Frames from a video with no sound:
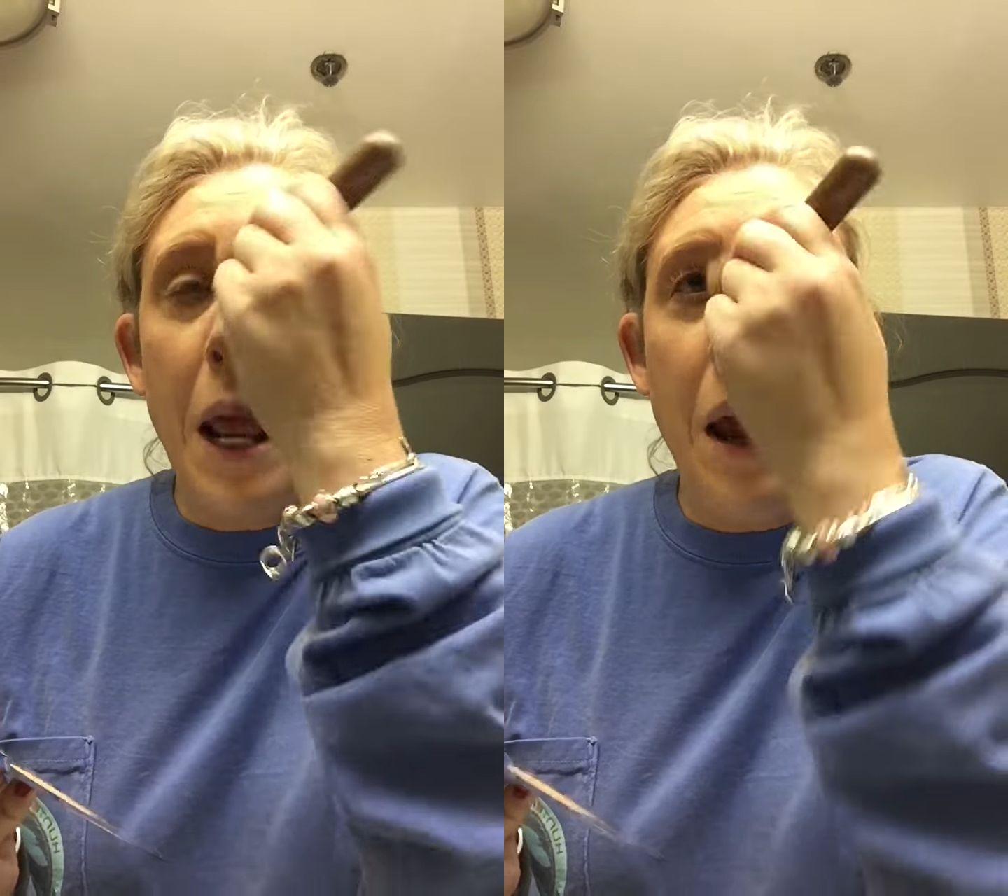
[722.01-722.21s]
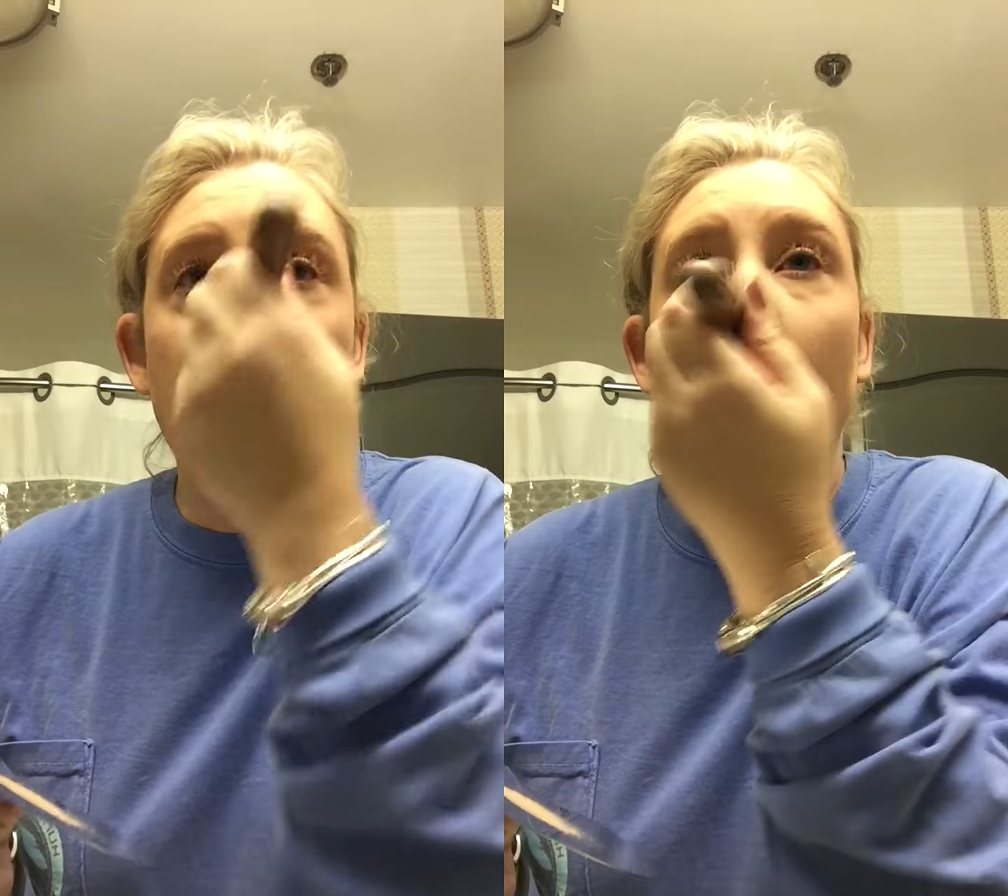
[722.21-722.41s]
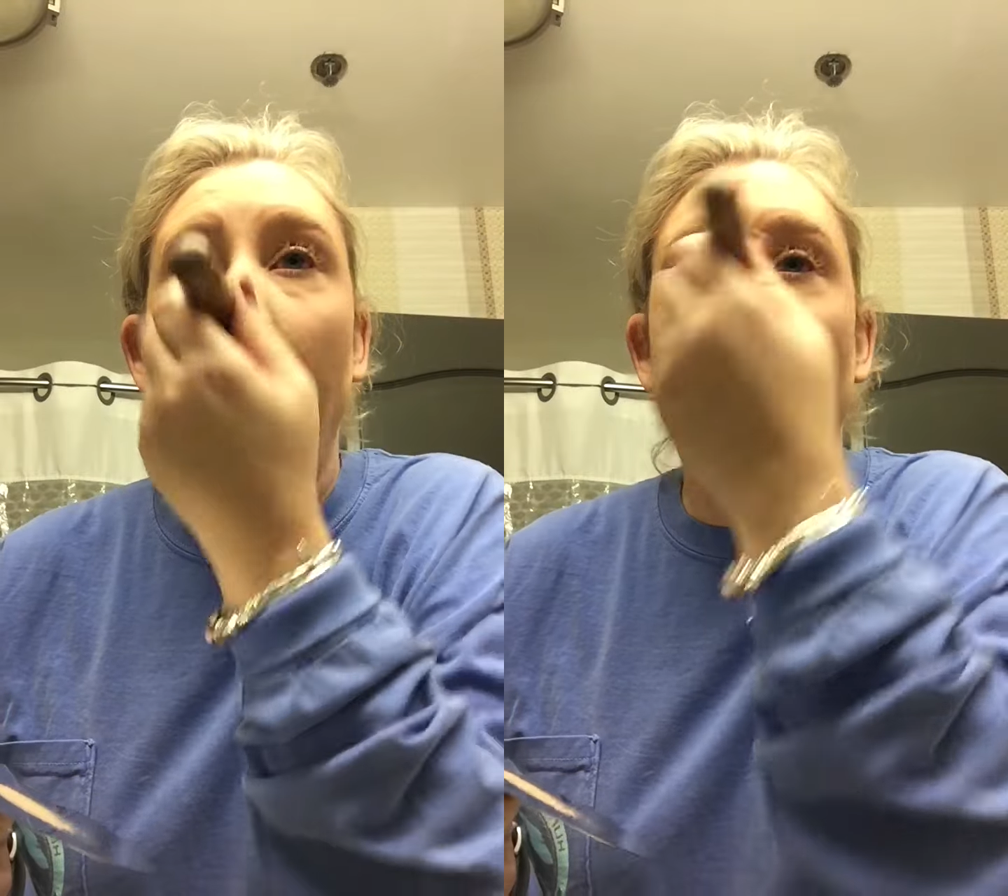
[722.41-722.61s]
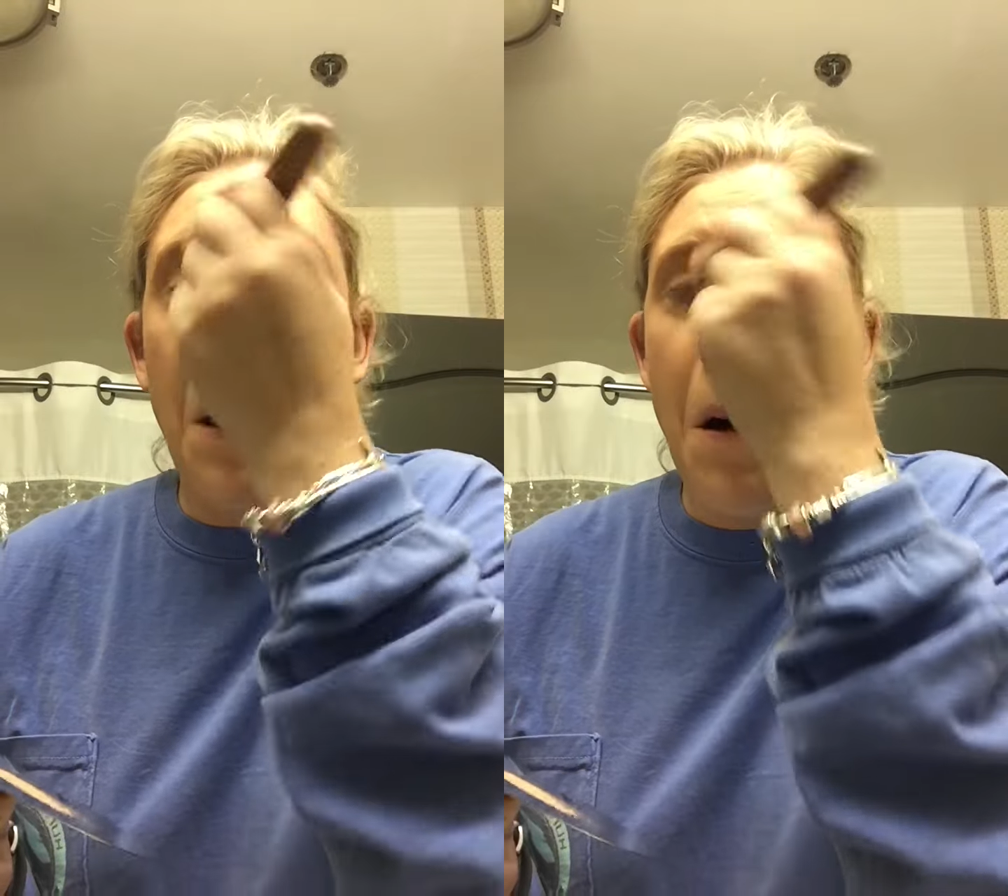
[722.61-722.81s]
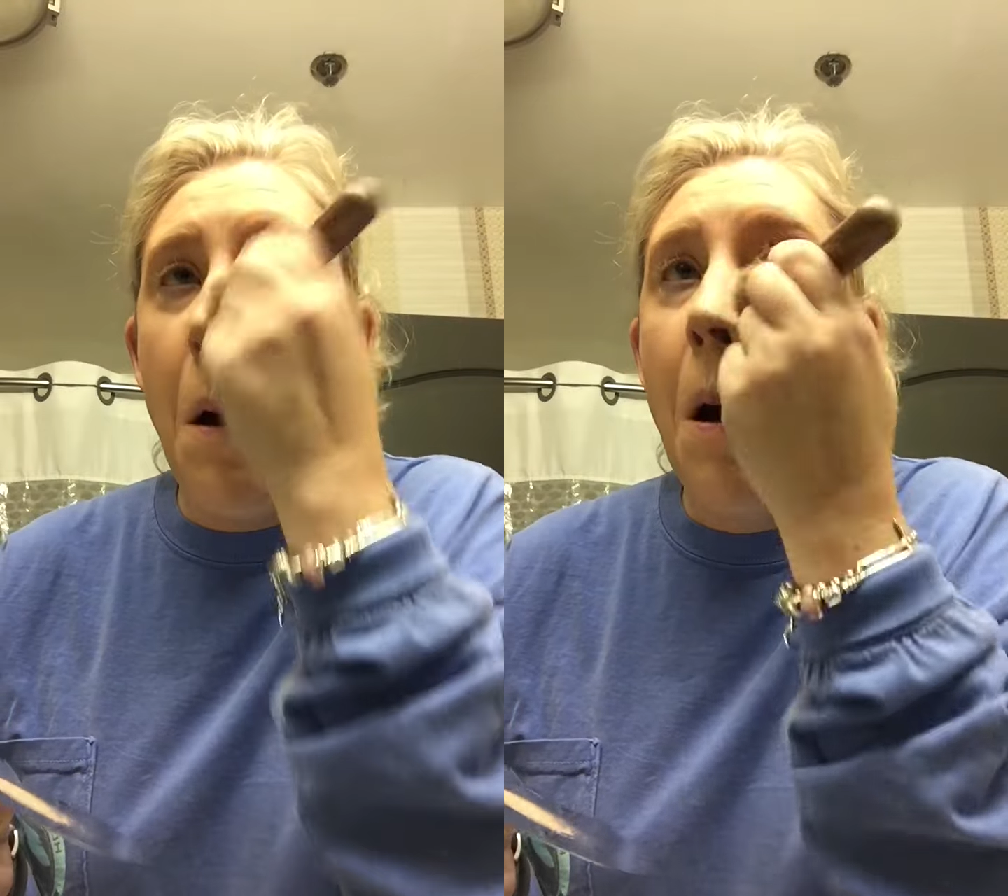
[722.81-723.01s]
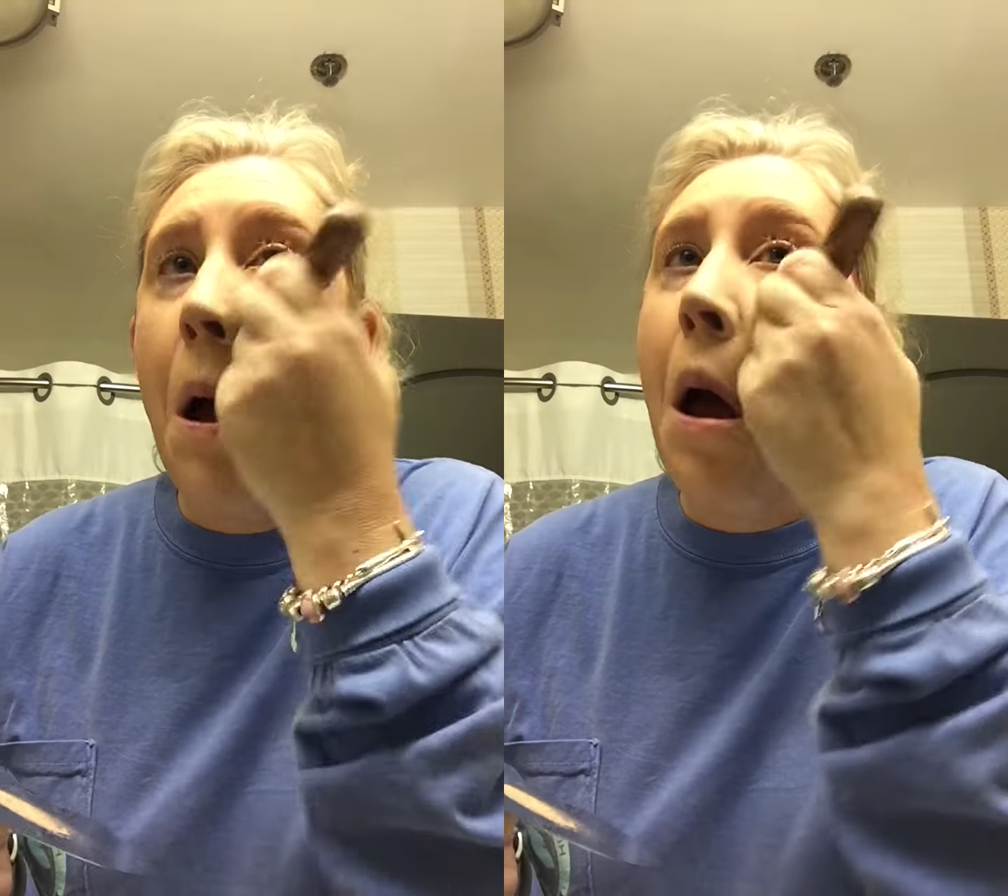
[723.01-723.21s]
I will